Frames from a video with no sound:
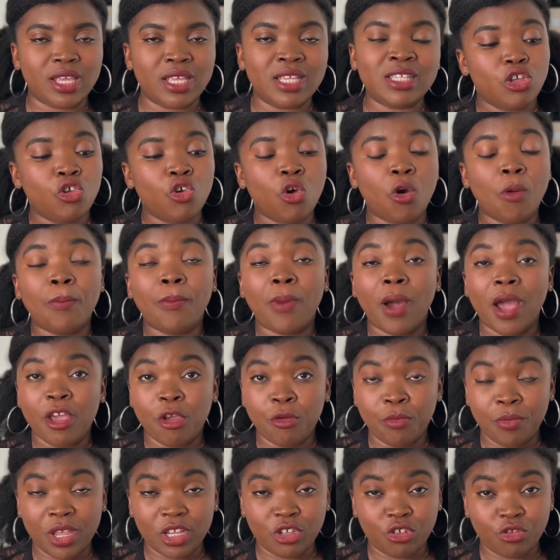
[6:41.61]
Is your
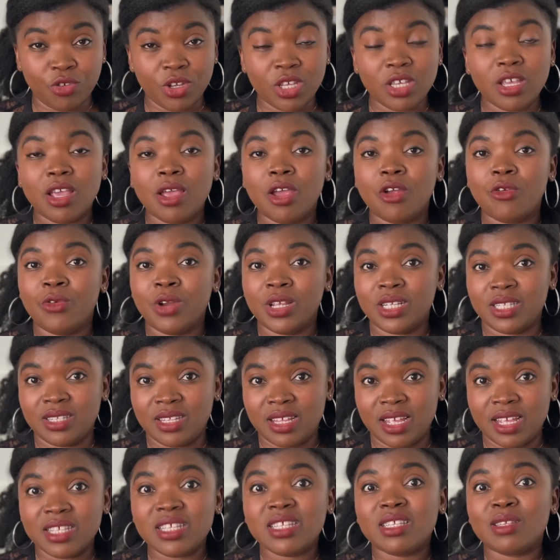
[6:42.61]
biometric
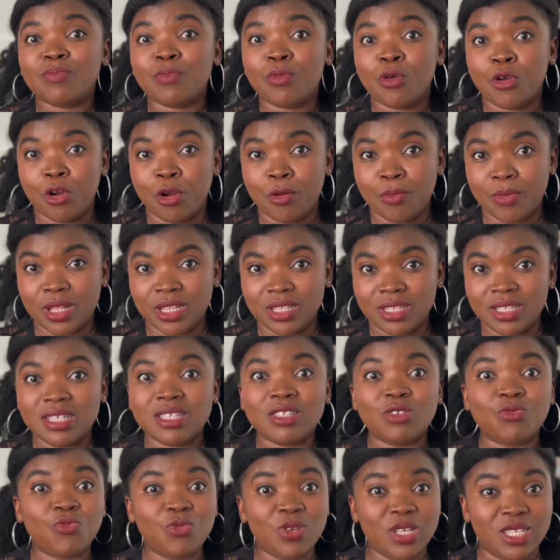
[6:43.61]
residence permit
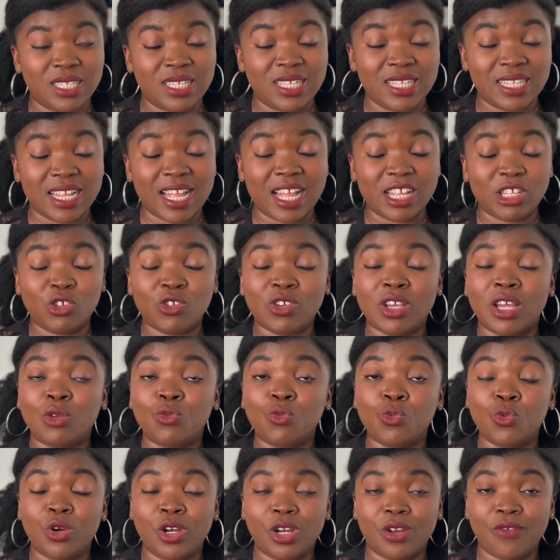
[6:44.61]
is written that you can
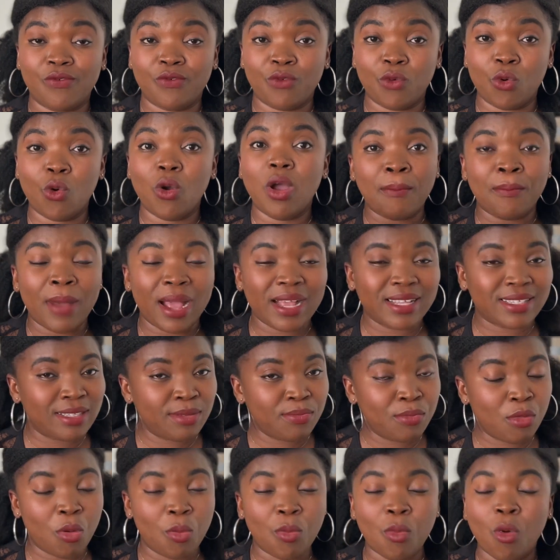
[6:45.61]
work for
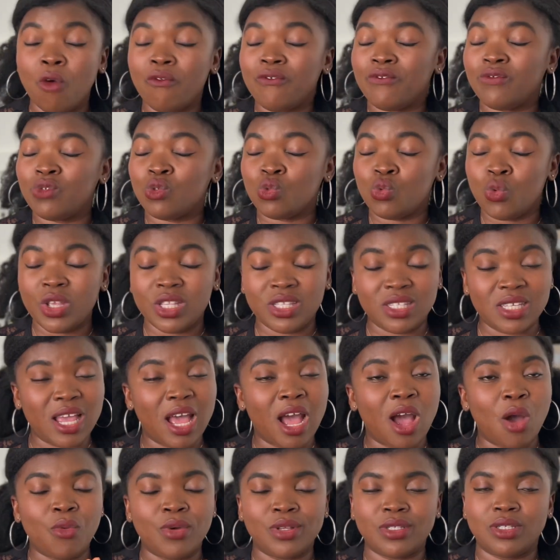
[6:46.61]
maximum of 20
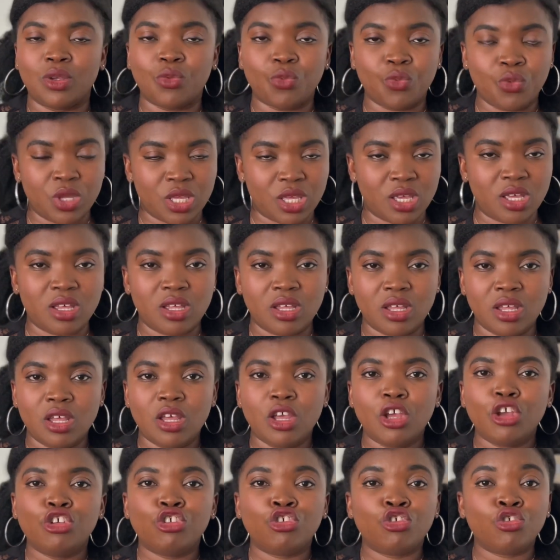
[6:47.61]
hours a week.
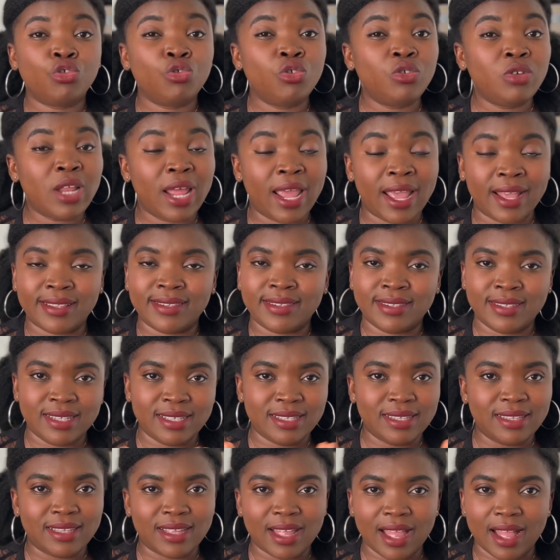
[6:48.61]
Shouldn't
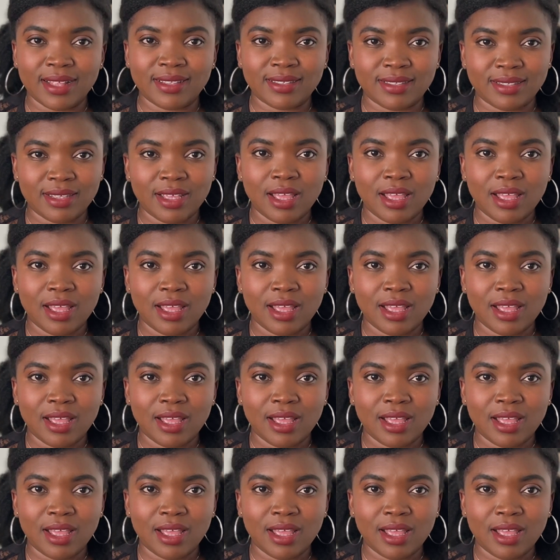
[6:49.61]
exceed that,